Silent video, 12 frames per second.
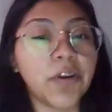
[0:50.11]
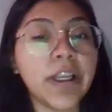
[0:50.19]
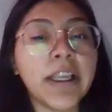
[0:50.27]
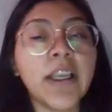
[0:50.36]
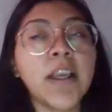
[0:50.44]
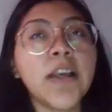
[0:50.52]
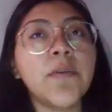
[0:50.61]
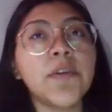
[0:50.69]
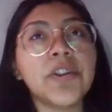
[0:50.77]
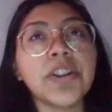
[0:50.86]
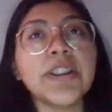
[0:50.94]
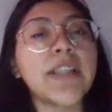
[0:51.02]
three,
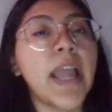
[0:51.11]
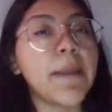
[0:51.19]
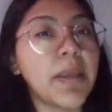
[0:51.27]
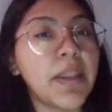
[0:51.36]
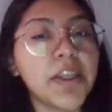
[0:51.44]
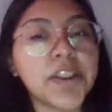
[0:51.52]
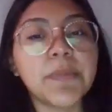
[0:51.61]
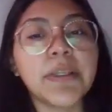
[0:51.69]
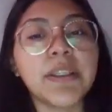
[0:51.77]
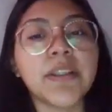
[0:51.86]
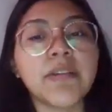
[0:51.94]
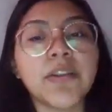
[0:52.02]
which is time
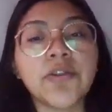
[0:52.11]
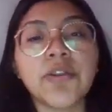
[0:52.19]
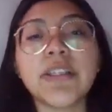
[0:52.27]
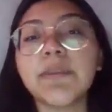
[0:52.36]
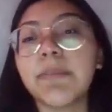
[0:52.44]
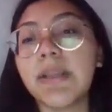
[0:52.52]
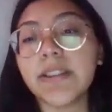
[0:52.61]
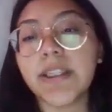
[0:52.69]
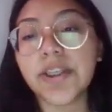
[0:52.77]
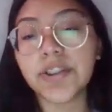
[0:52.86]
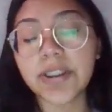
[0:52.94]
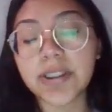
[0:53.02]
management, distressing
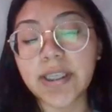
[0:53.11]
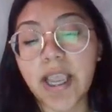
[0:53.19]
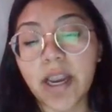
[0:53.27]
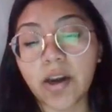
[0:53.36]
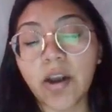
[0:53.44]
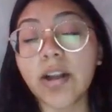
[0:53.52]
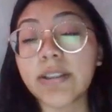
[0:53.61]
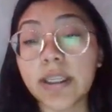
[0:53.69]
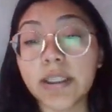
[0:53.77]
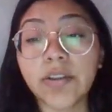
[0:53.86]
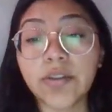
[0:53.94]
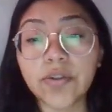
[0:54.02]
meditations, and
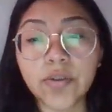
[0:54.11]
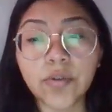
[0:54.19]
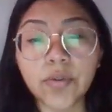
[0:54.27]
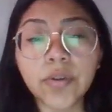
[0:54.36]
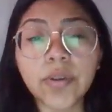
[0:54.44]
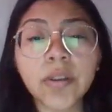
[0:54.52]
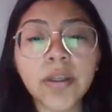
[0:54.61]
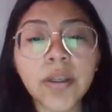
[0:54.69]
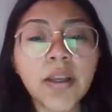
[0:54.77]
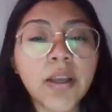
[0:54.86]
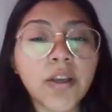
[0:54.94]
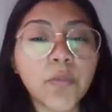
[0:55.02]
contacting the school.
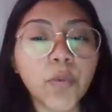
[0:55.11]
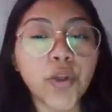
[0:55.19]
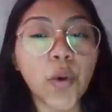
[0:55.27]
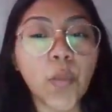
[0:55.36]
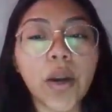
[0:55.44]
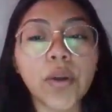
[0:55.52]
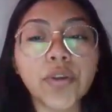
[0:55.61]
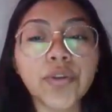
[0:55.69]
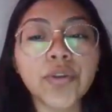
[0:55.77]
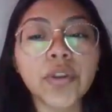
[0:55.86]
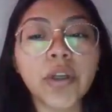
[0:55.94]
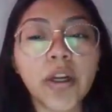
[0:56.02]
So, why don't you
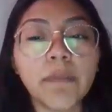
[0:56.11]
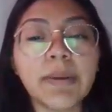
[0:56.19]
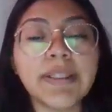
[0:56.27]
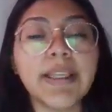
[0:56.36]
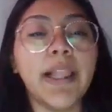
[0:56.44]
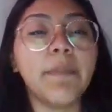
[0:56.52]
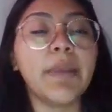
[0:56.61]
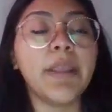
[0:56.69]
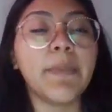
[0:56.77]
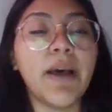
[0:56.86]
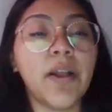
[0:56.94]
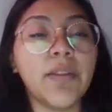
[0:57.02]
start off by telling me
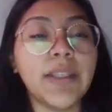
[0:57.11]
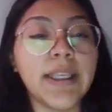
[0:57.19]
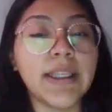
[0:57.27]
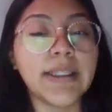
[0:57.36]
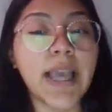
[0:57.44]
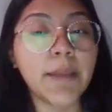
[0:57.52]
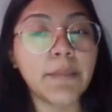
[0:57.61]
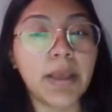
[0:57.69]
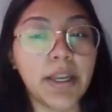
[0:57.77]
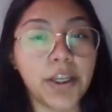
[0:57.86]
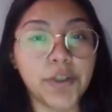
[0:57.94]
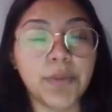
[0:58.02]
about the time
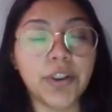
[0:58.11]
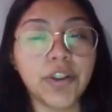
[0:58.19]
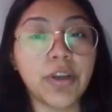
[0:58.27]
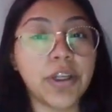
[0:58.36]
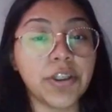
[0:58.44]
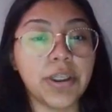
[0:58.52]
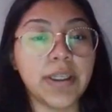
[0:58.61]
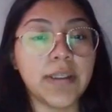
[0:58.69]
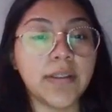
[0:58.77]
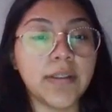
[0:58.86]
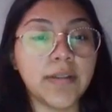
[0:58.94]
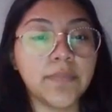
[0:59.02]
management
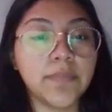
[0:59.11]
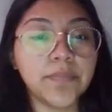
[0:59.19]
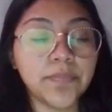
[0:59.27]
strategies?